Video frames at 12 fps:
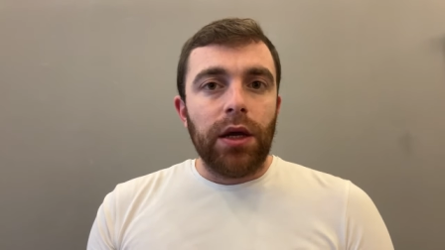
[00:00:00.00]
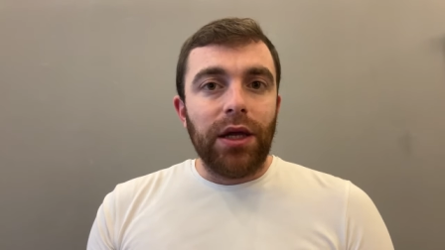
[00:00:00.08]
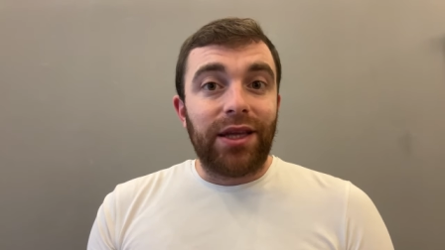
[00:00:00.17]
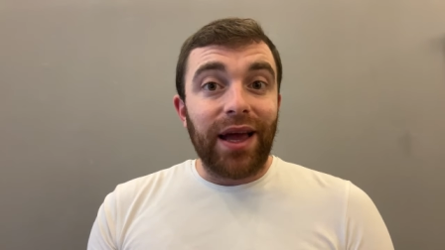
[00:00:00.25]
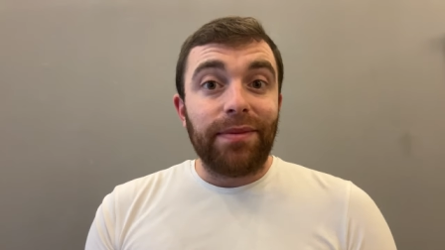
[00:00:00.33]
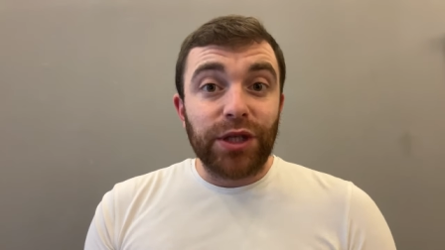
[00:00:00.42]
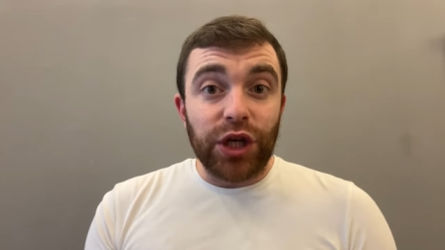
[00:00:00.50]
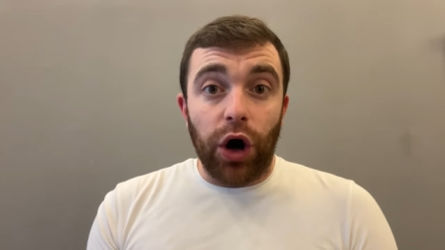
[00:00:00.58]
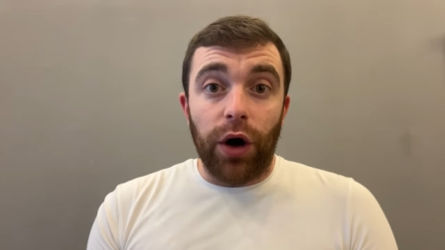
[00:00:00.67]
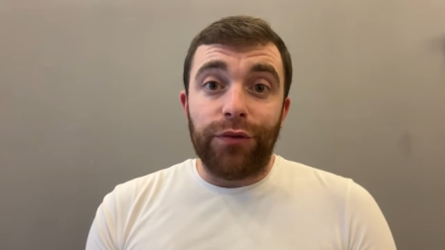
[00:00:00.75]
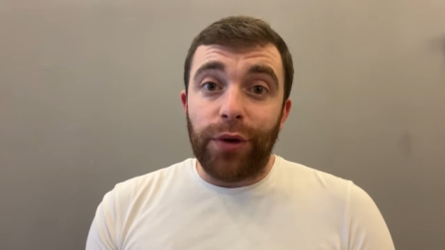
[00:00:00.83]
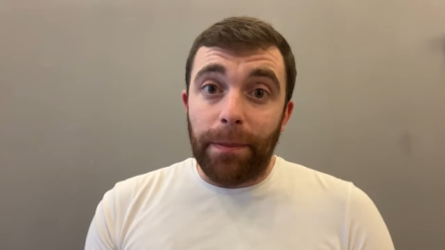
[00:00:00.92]
in terms
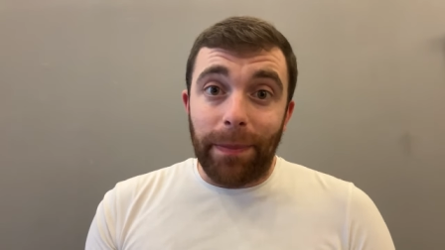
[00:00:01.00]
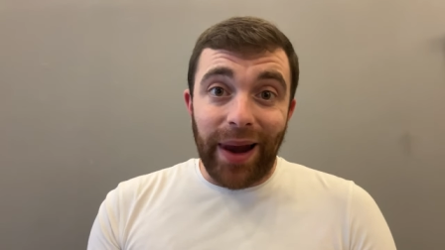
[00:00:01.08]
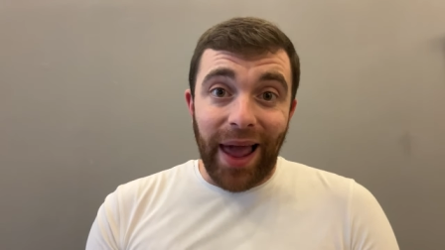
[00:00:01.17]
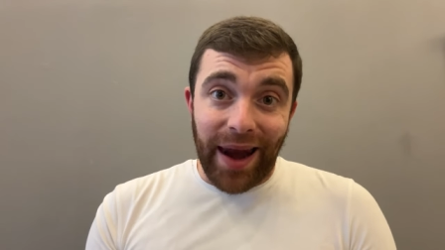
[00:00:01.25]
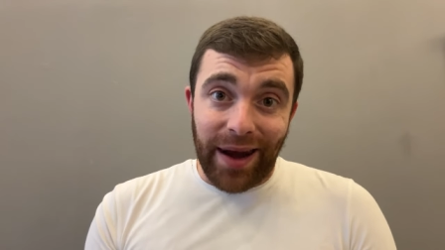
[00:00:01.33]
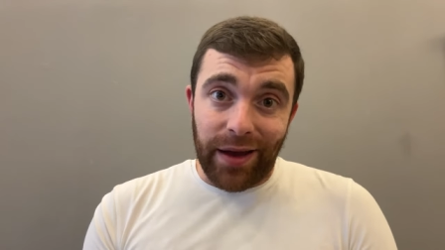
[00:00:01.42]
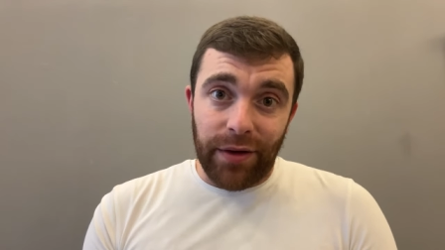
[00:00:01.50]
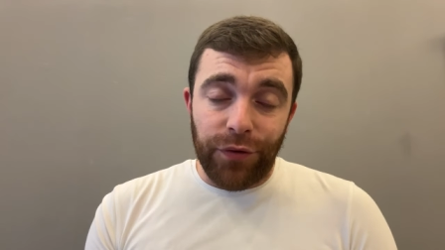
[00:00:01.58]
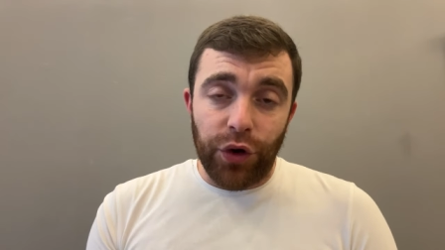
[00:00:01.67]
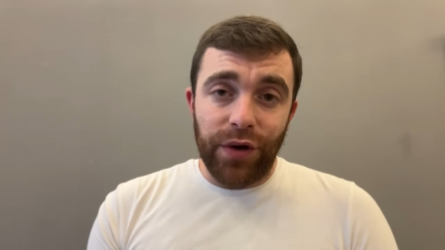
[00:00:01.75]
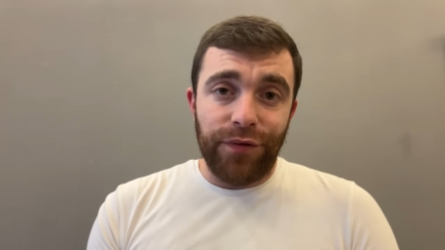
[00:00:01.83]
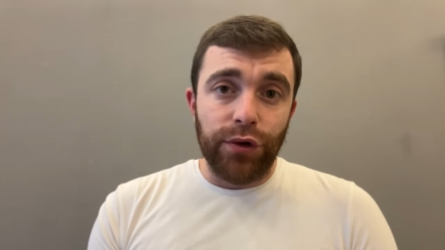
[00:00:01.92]
of plan
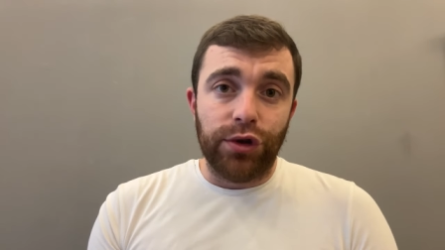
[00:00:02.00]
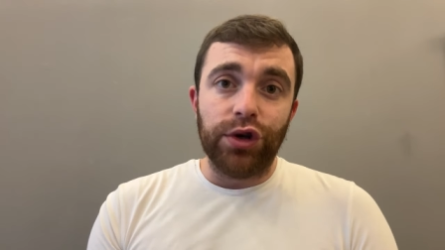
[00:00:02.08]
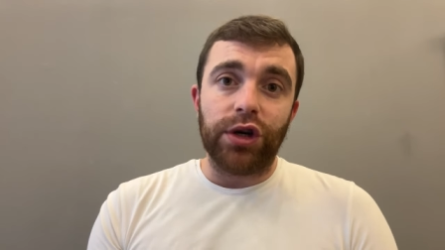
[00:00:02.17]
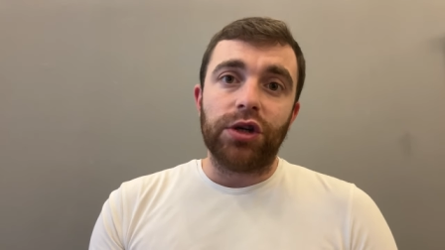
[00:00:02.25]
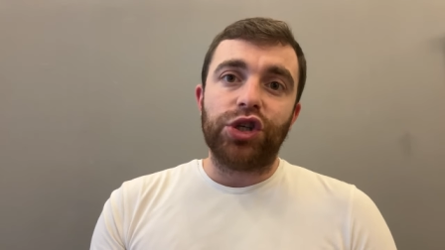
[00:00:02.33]
for the future,